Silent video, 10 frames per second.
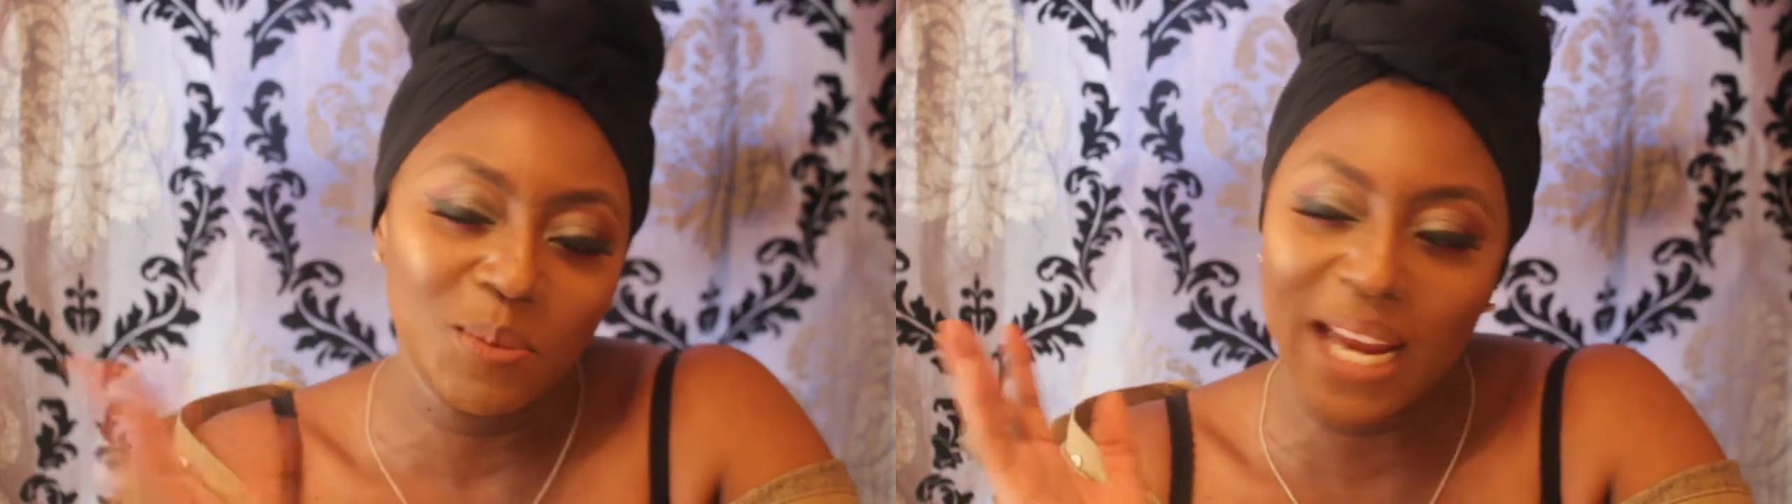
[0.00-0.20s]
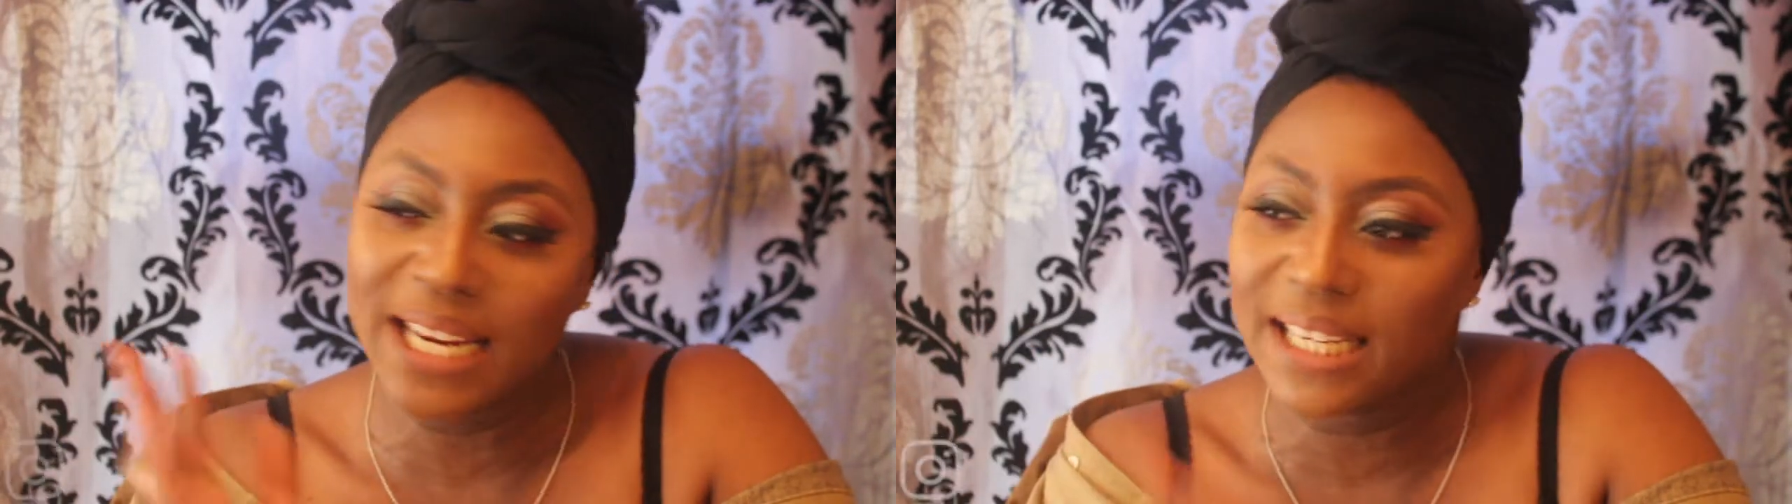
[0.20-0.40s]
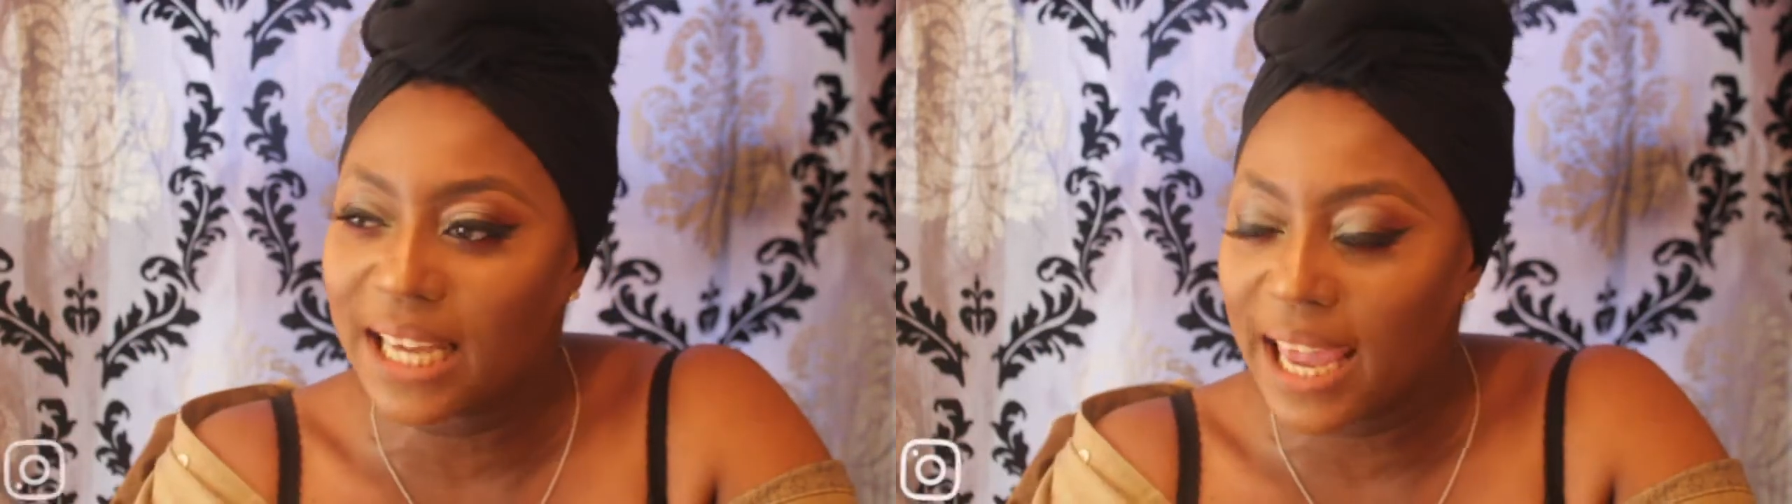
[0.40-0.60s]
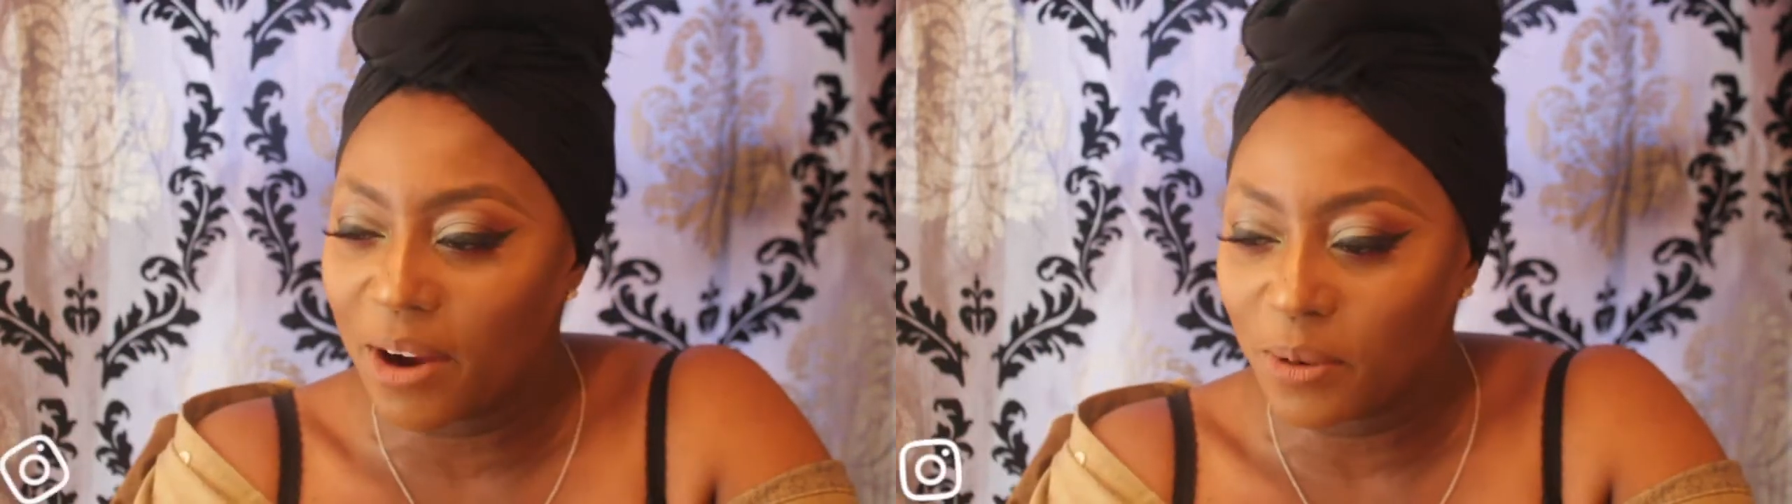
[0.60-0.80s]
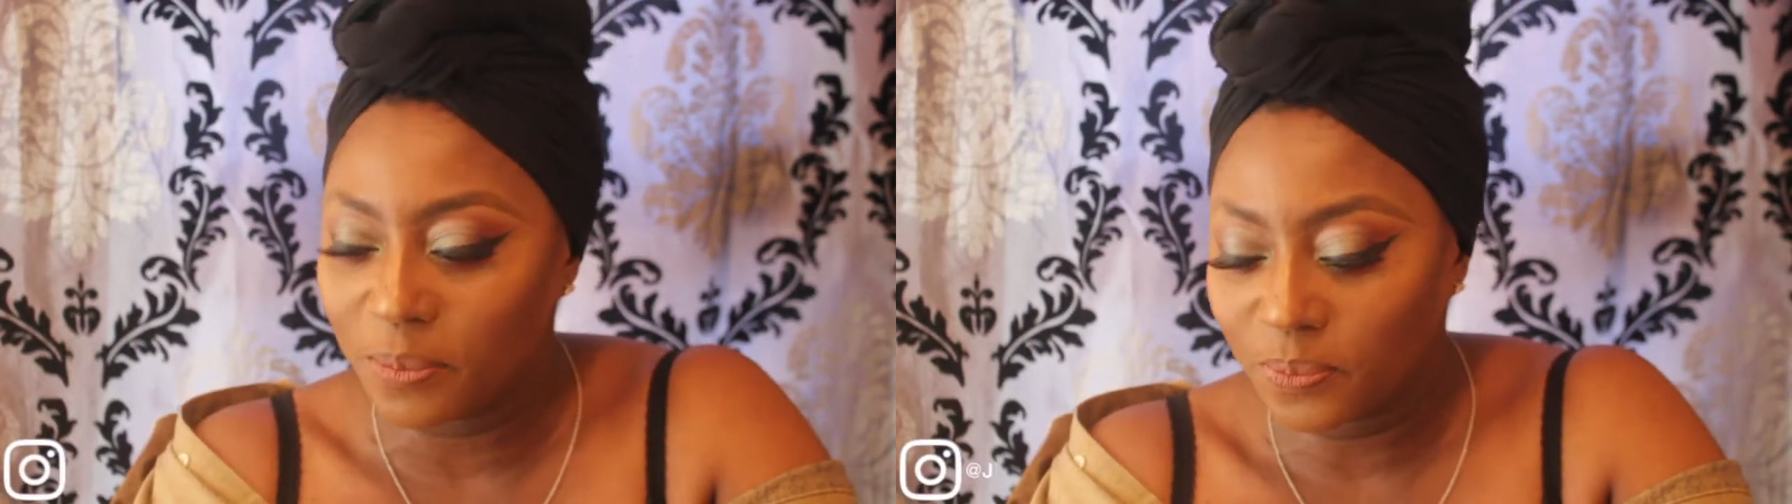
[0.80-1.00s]
But I didn't
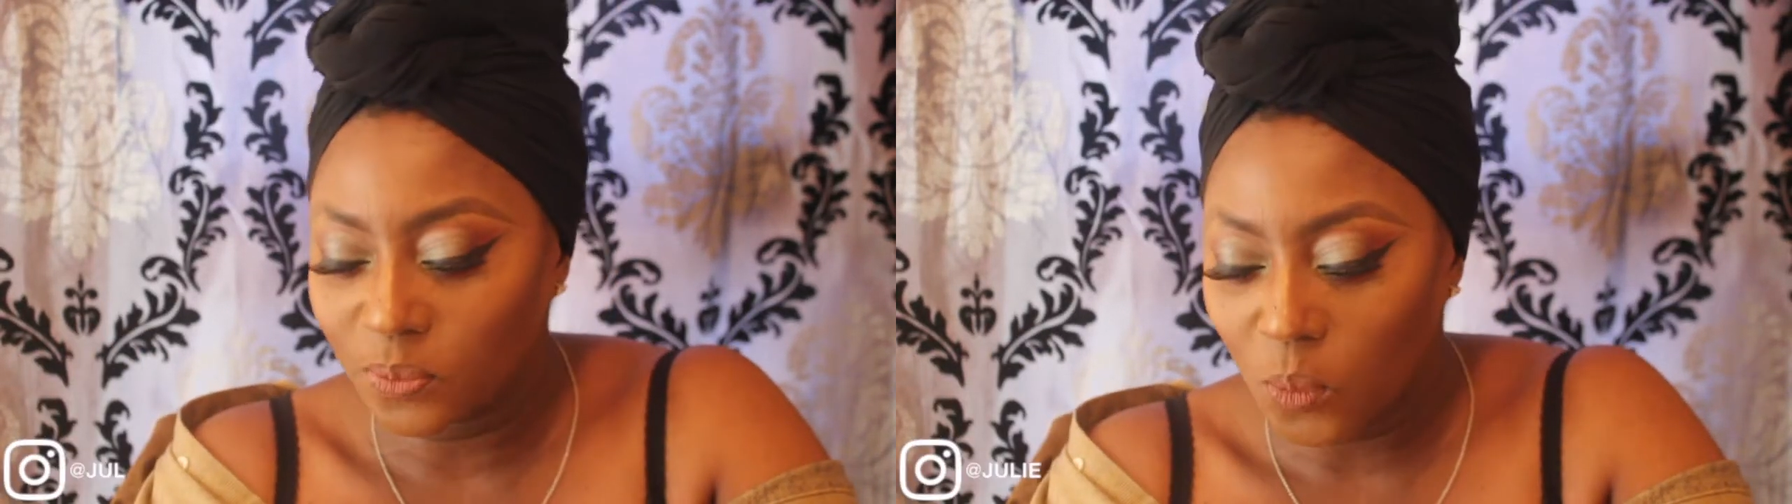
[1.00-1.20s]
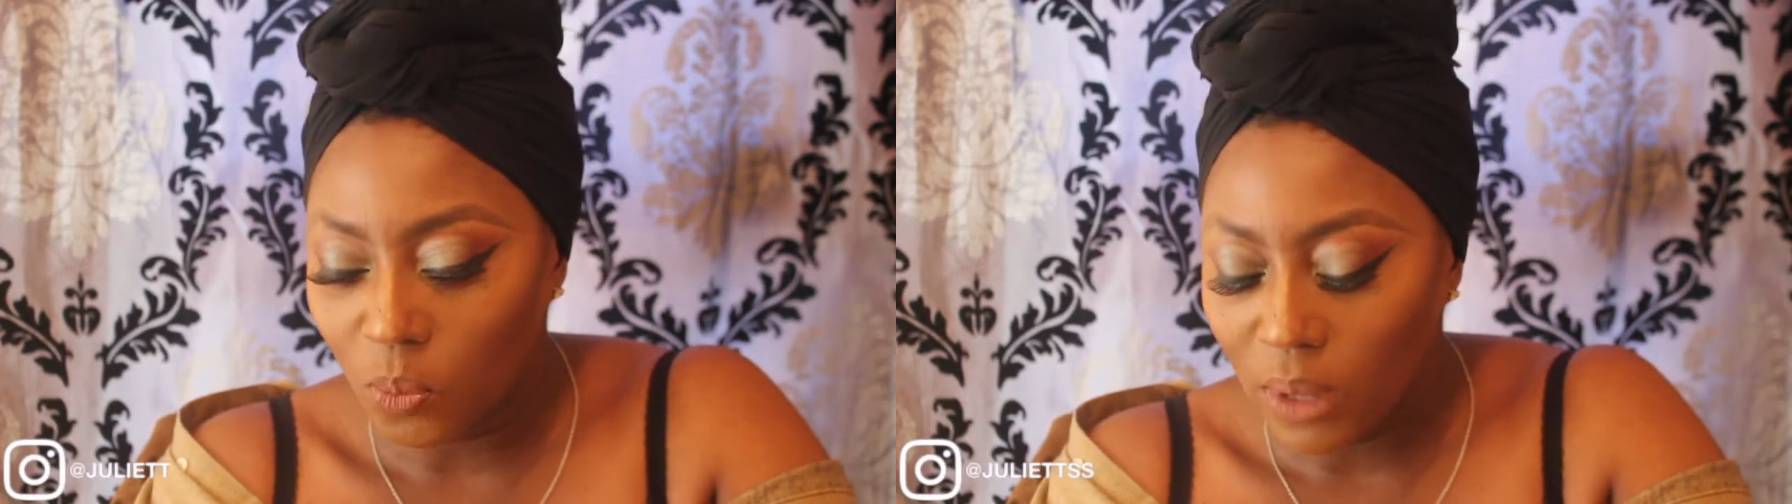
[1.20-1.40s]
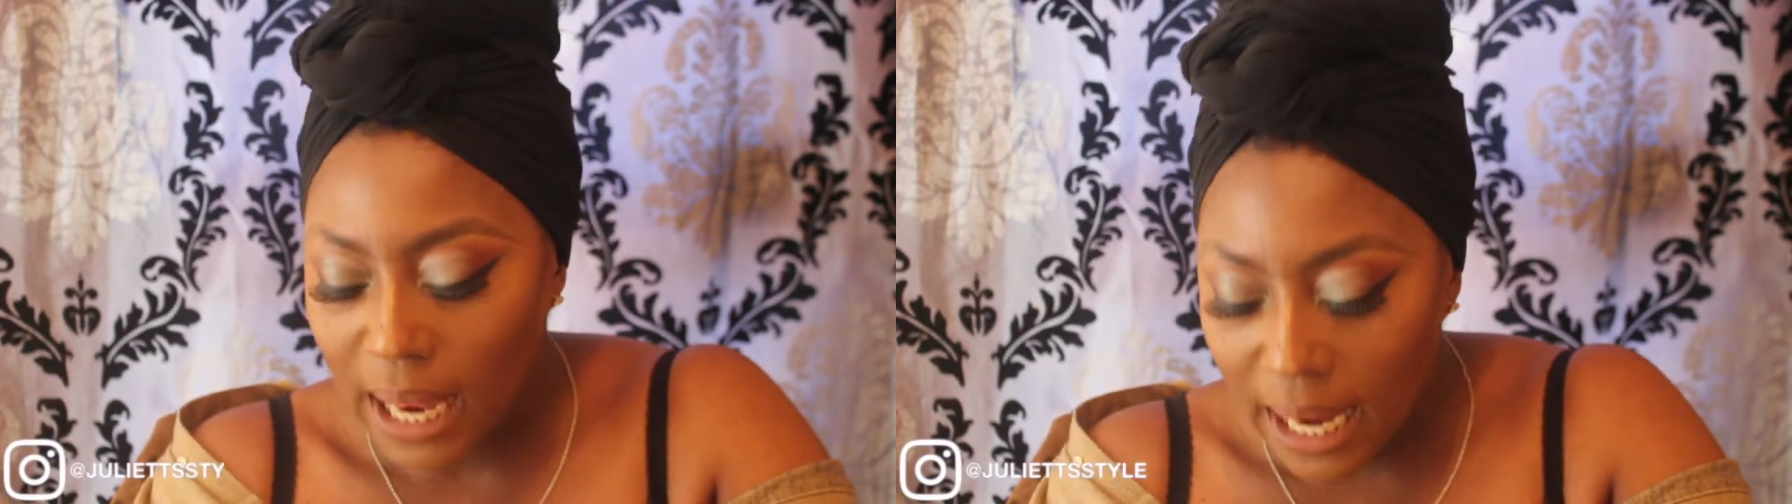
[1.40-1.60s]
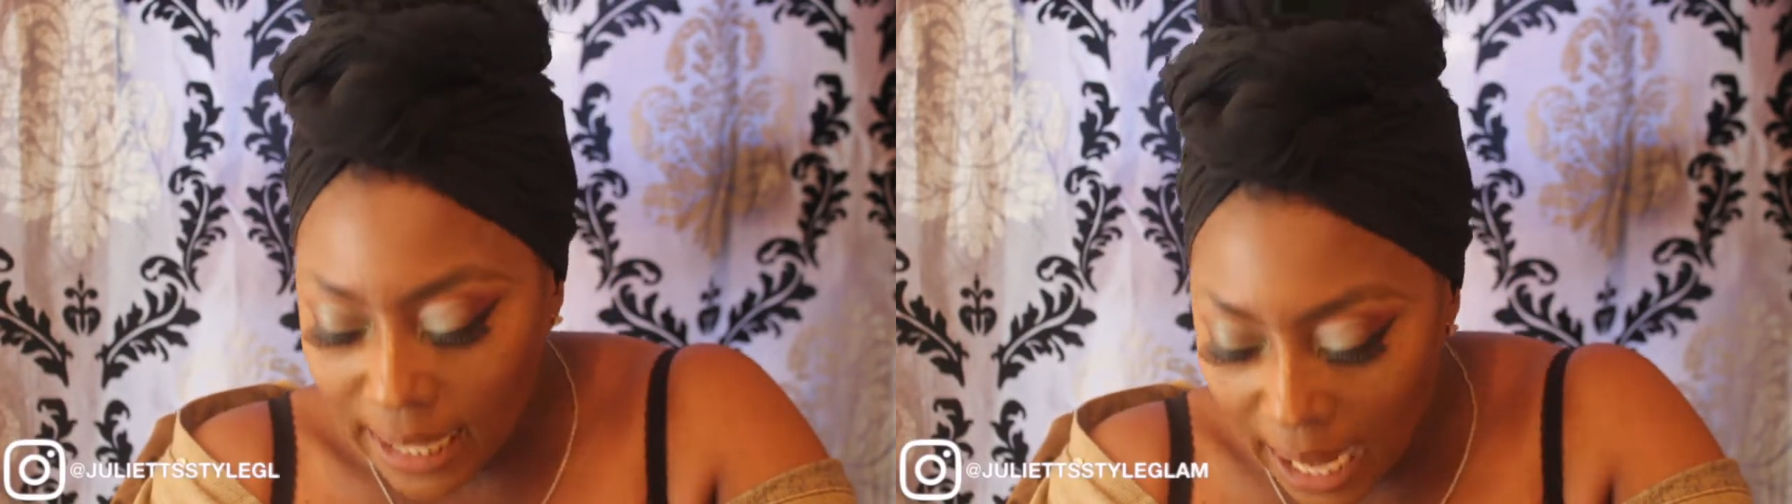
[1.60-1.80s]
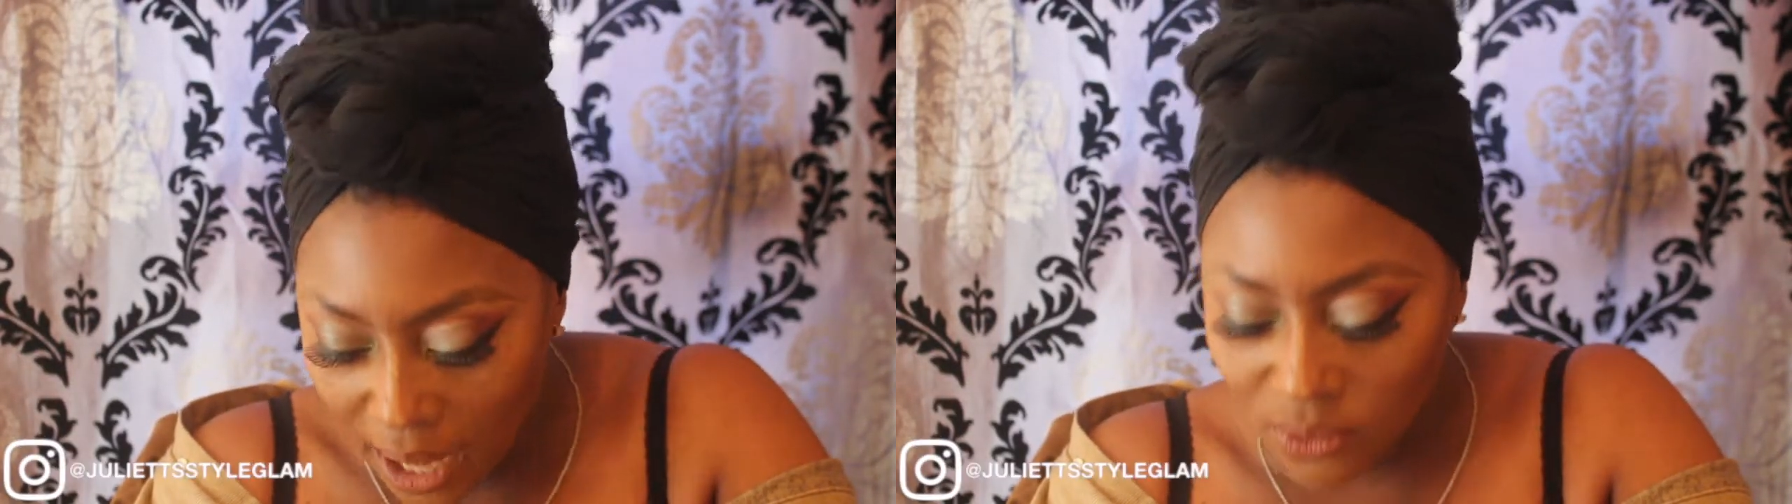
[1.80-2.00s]
care.
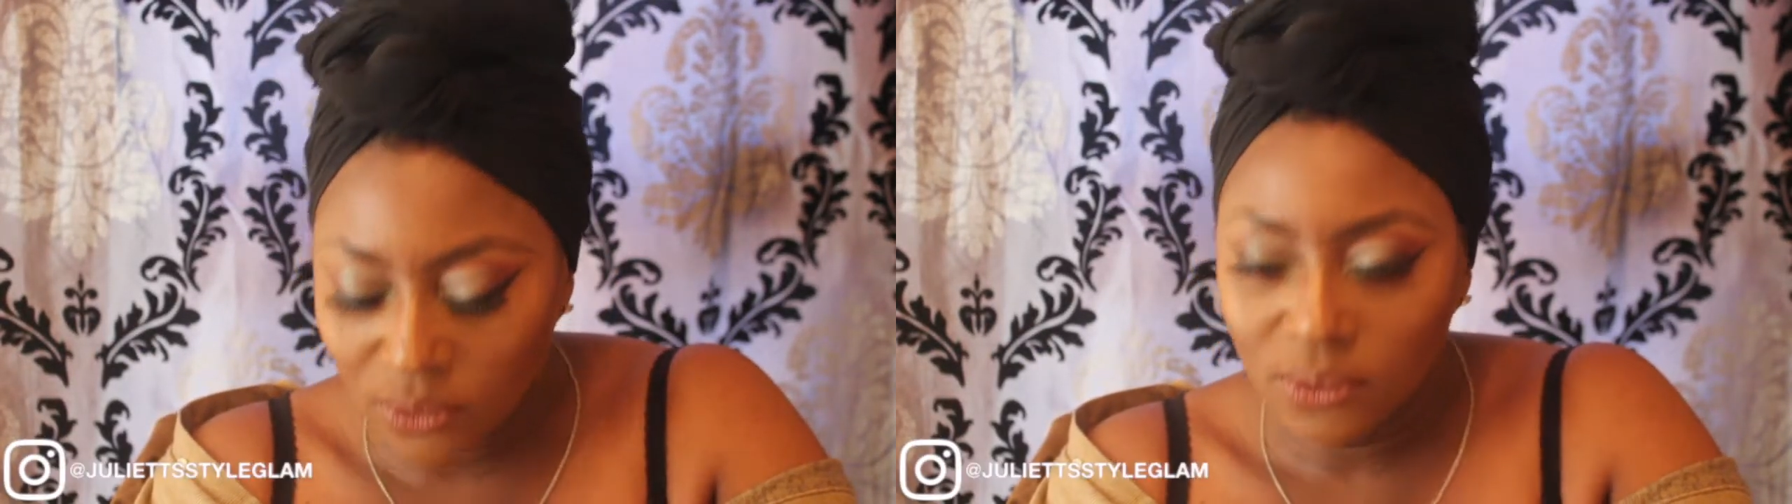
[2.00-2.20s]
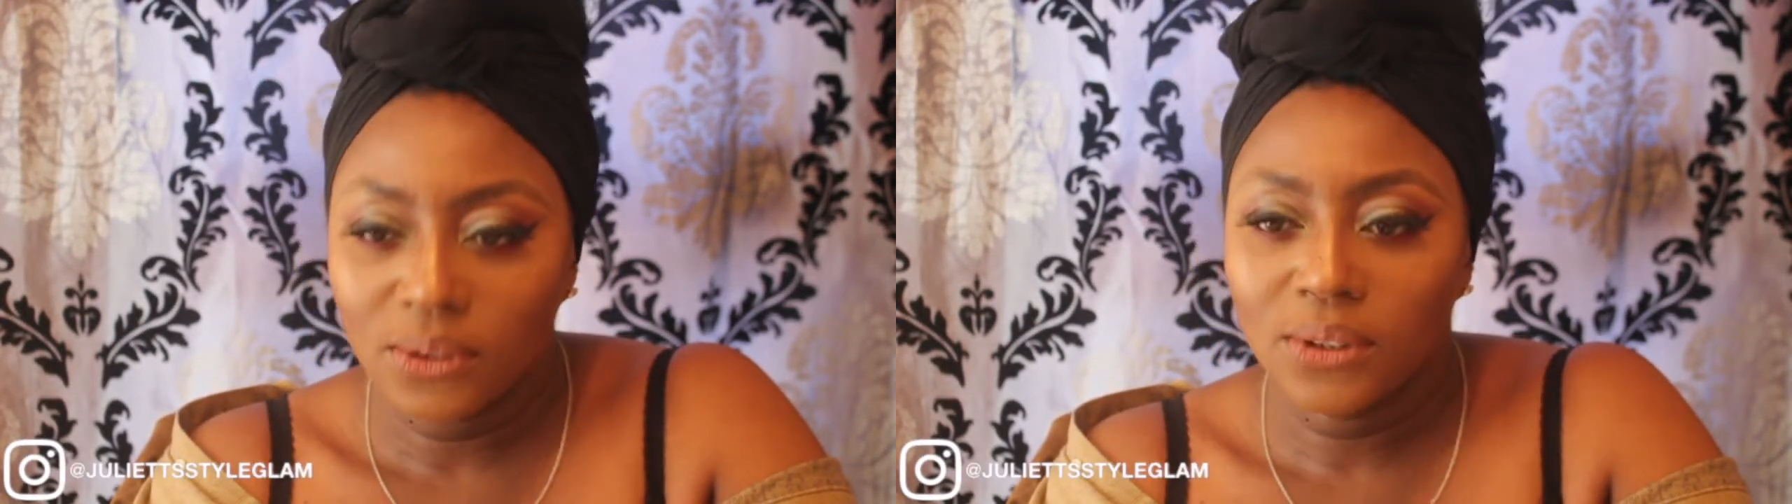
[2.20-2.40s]
Now,